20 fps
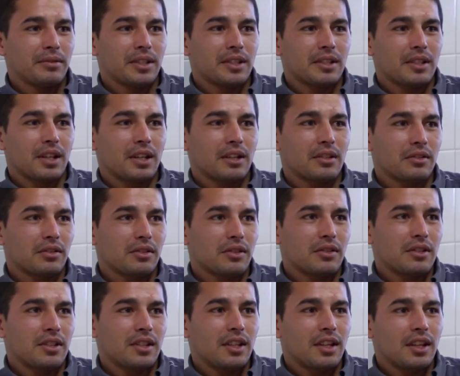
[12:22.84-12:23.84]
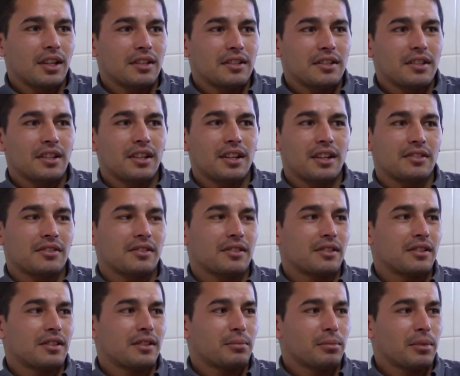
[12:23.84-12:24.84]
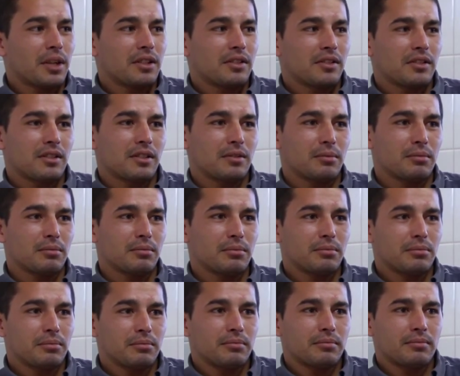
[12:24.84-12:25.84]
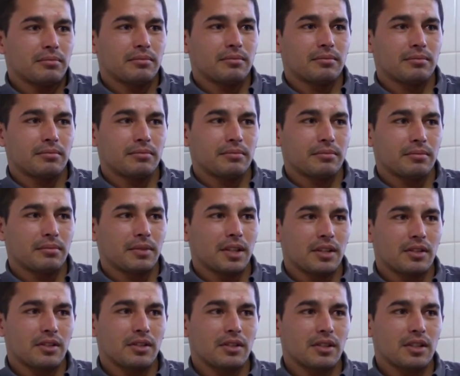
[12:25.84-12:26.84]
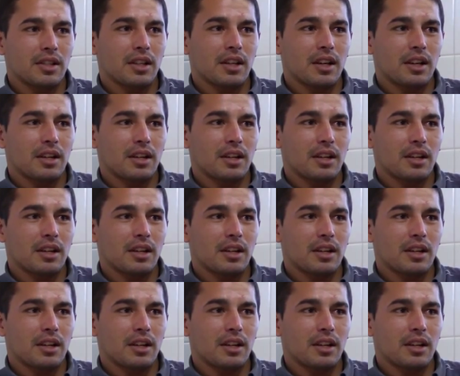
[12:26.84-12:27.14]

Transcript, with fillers: I'm a gypsy and I'm proud of it. I don't think that it is an insult because I don't